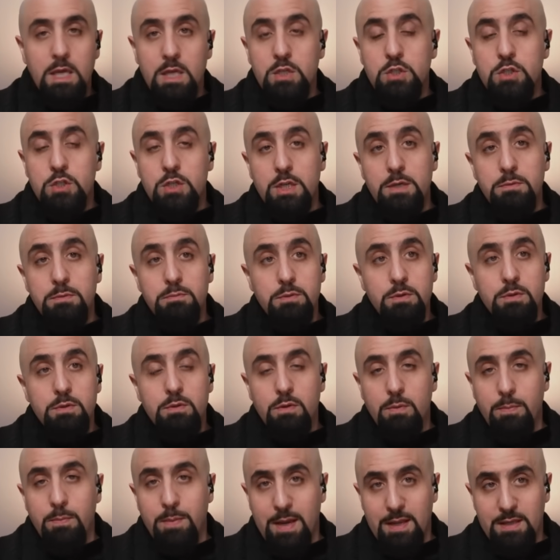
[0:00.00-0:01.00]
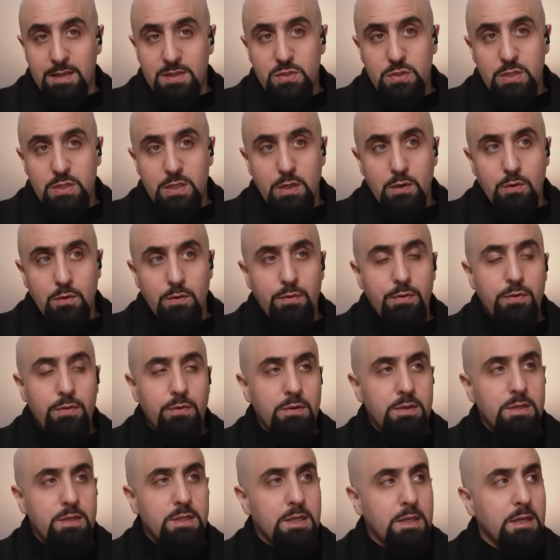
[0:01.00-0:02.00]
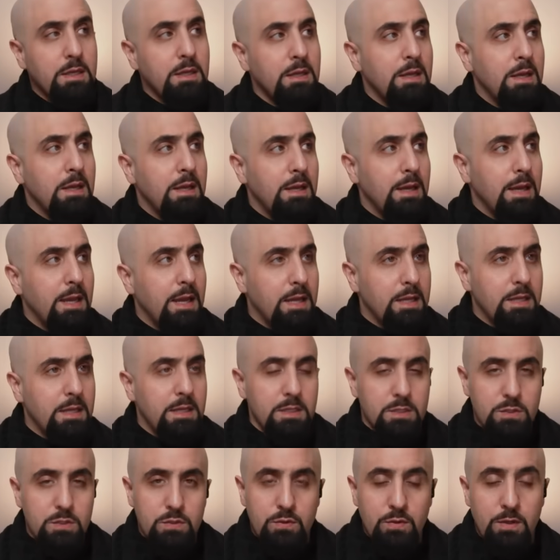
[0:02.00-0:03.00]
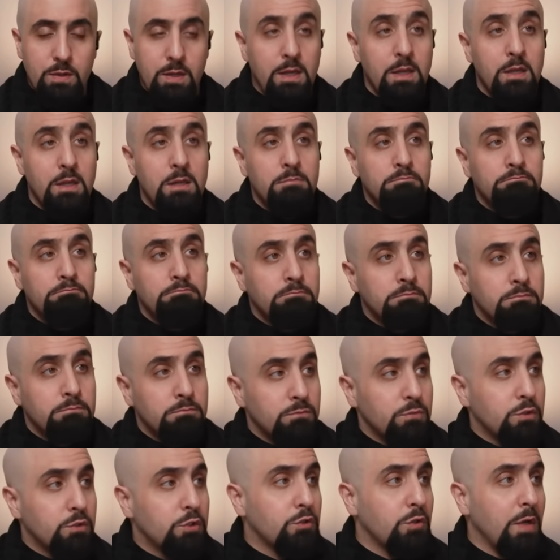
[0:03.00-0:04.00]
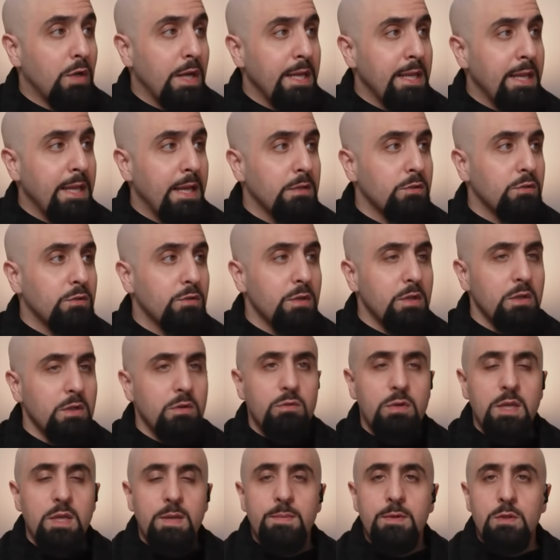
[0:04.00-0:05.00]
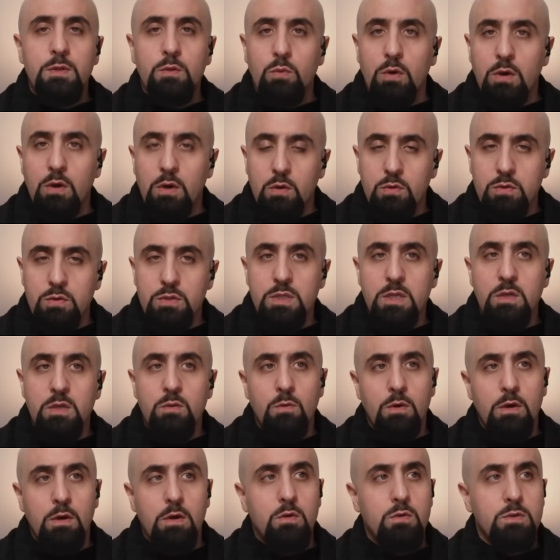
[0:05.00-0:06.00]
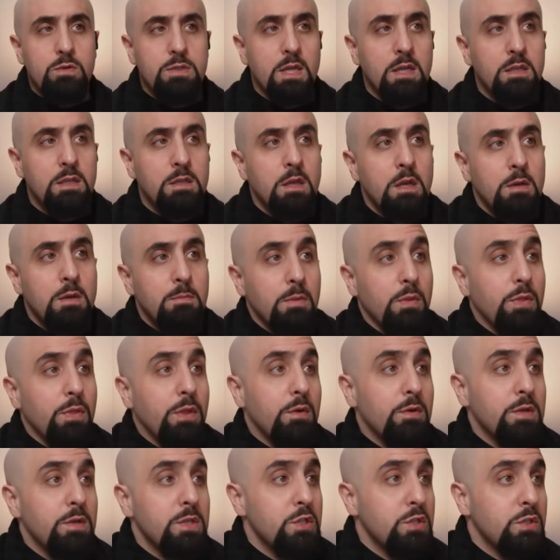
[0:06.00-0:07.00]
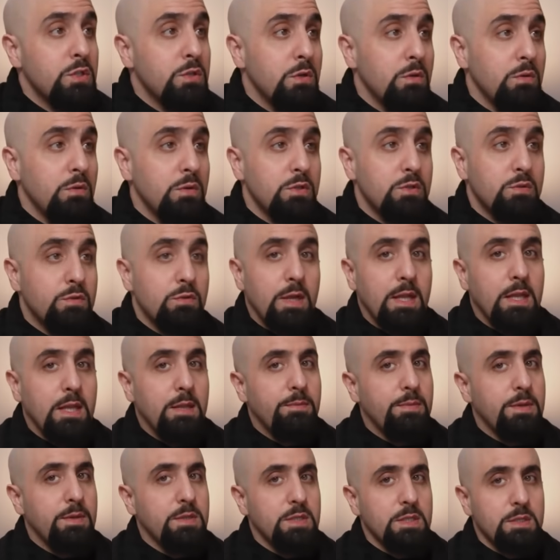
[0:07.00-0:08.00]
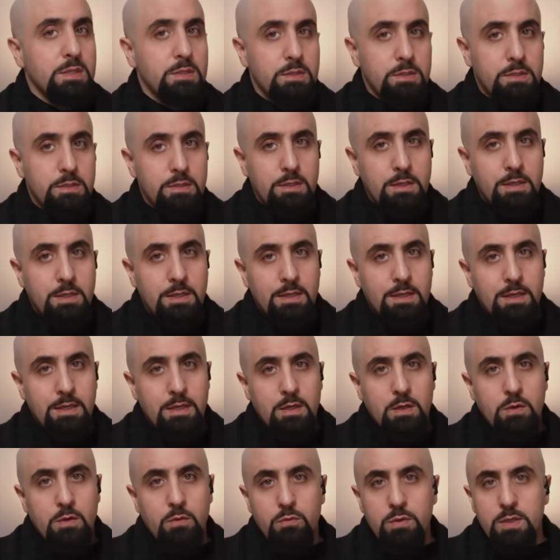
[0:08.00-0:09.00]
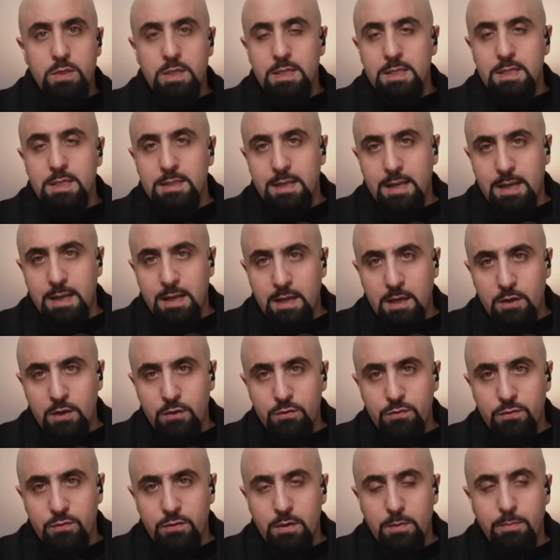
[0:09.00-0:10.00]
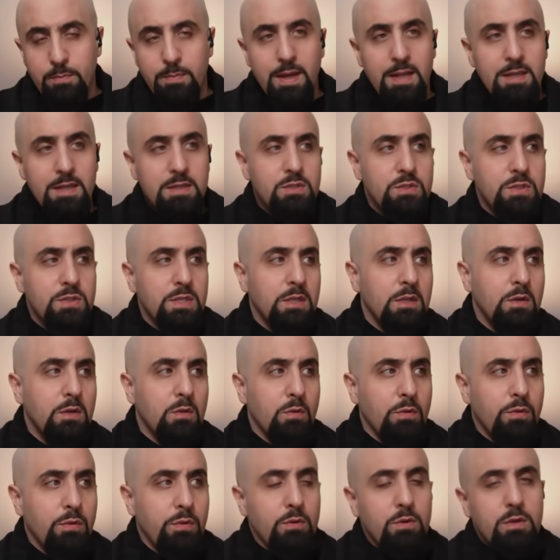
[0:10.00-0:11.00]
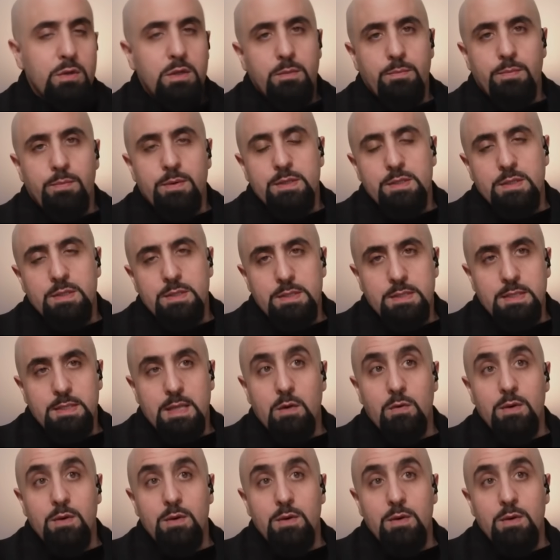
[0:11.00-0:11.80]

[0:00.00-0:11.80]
Egypt, the Palestinian Authority, and Israel, trilateral agreement, what goes in, what goes out, but there is no Israeli presence. We need to have a Palestinian Authority presence.